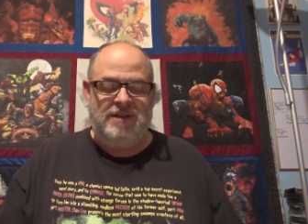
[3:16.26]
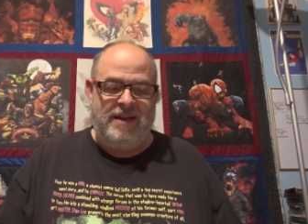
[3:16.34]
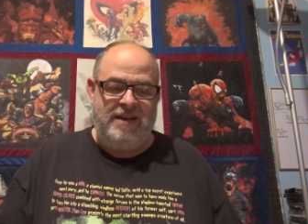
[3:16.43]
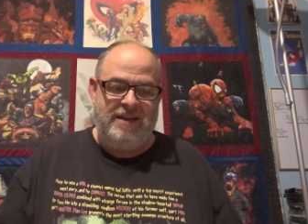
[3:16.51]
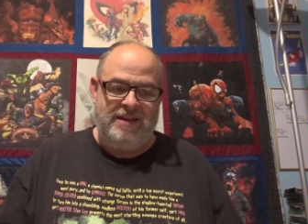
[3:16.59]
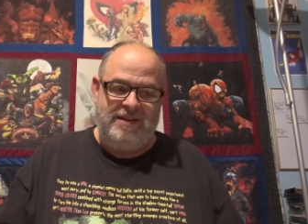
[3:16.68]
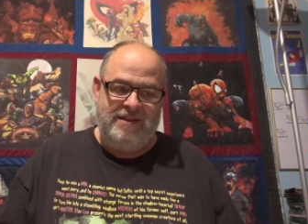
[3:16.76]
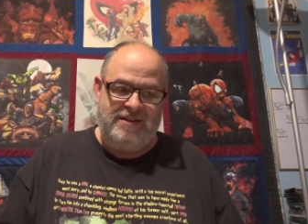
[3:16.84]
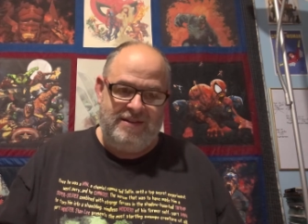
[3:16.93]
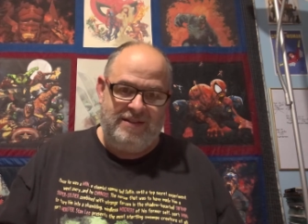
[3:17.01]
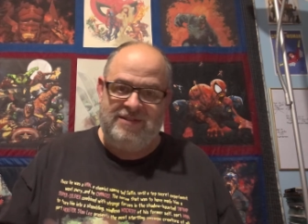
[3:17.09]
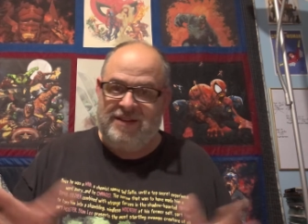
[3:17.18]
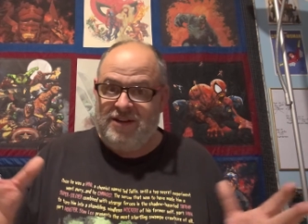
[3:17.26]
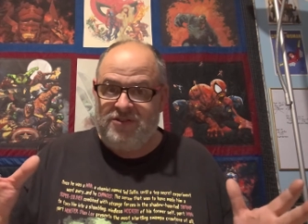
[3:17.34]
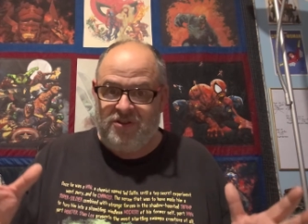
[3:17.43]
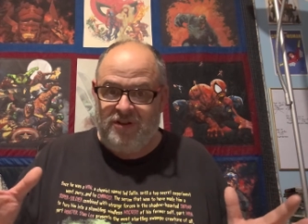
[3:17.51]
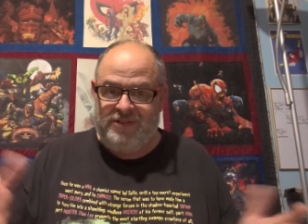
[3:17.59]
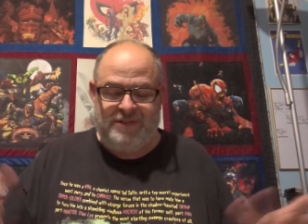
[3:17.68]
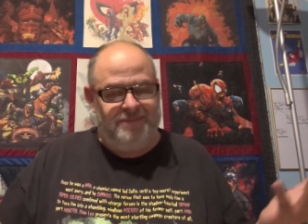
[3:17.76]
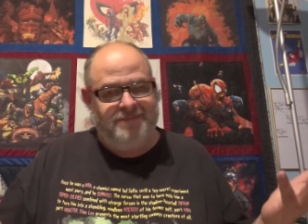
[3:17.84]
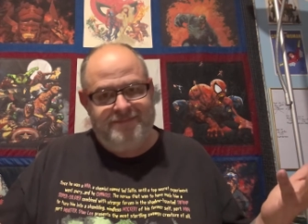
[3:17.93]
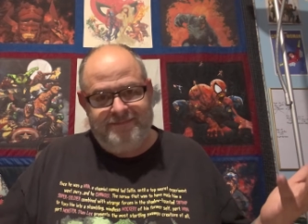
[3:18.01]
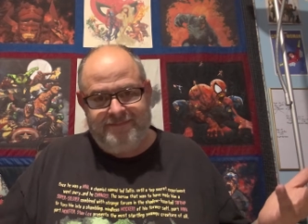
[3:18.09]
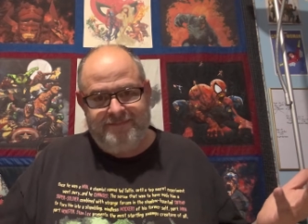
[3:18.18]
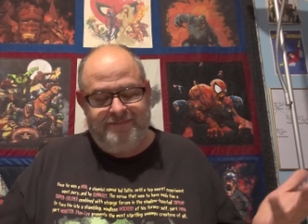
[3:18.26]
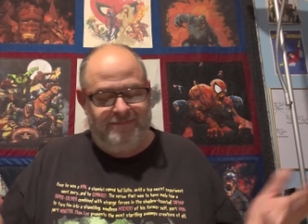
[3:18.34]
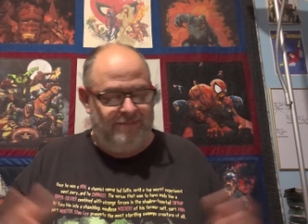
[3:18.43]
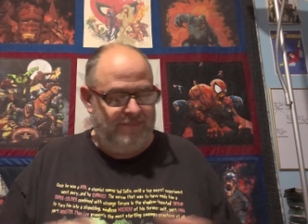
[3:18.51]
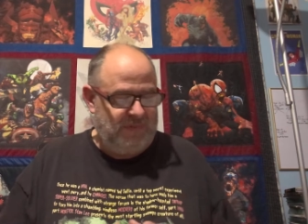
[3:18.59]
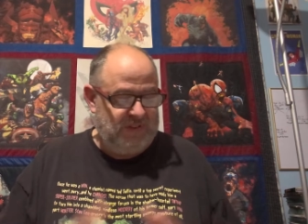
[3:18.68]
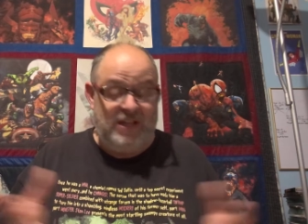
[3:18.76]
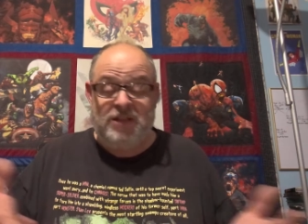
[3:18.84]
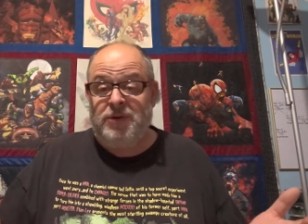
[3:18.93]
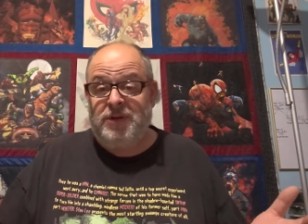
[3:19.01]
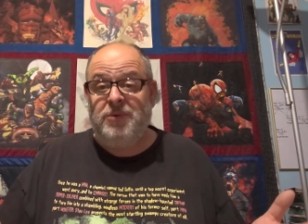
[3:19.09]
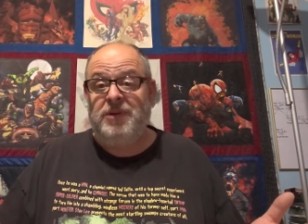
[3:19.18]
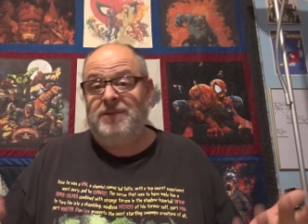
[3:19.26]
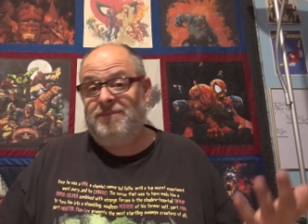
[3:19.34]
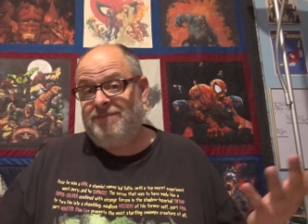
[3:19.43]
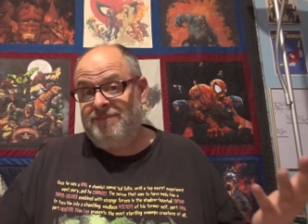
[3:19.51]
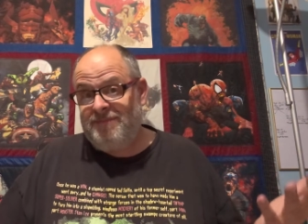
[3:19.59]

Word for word: and he's got to solve it. It's Ellery Queen.